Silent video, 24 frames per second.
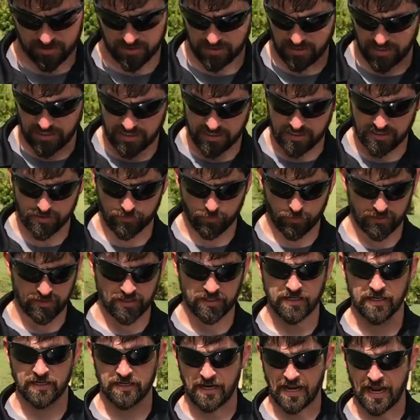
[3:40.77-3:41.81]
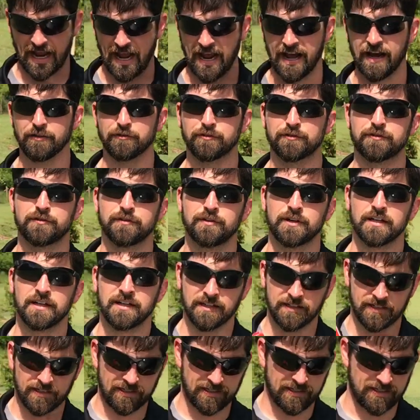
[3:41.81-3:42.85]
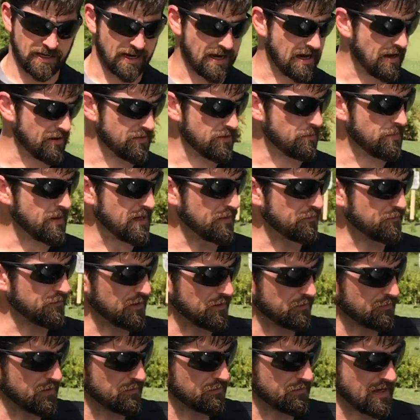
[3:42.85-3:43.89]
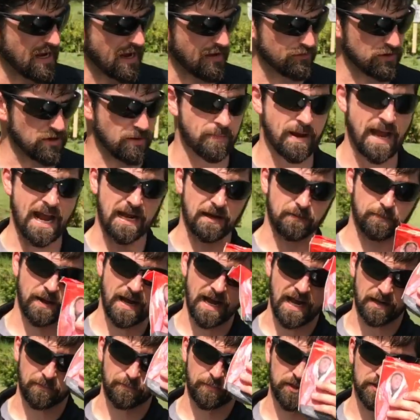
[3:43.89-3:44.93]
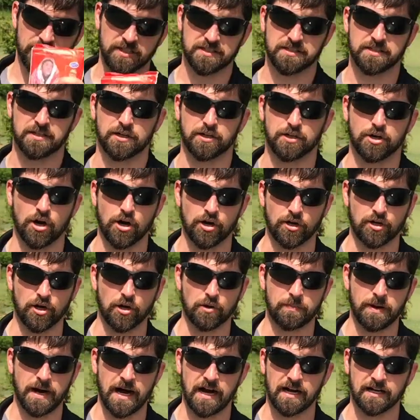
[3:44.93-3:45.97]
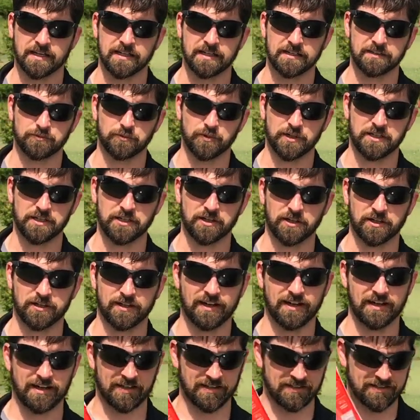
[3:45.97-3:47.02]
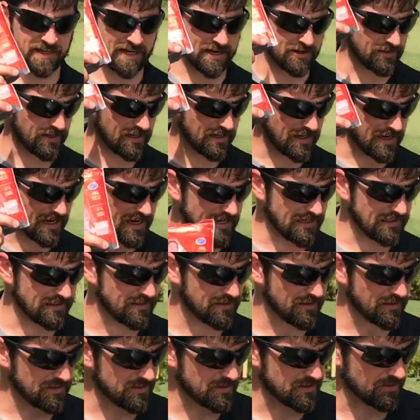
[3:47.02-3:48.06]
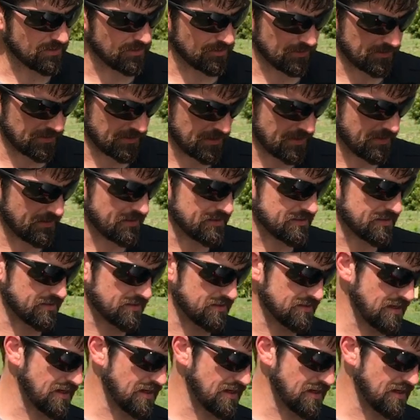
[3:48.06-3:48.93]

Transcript: seas when you didn't have uh, the benefit of even having a backpack. Put this in a cargo pocket, and when you're uh, down at night, this will uh, this has